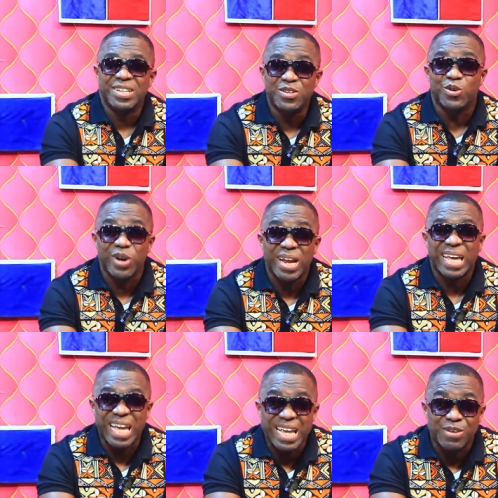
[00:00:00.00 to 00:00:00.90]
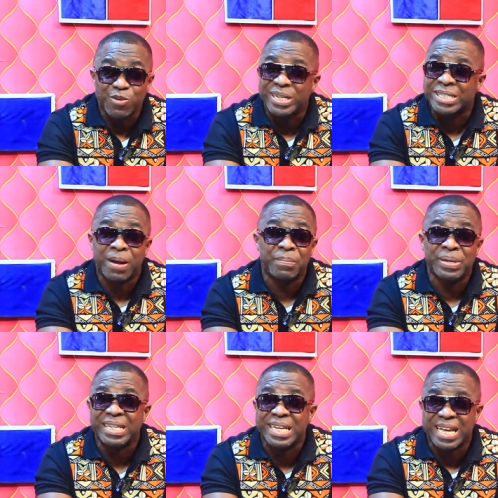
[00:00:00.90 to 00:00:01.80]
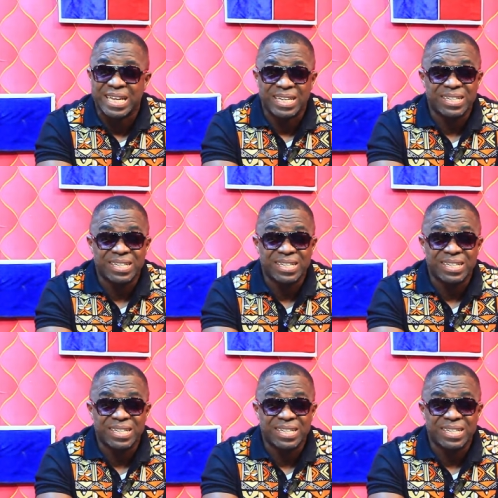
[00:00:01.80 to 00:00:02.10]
you go like, hey, what is happening here?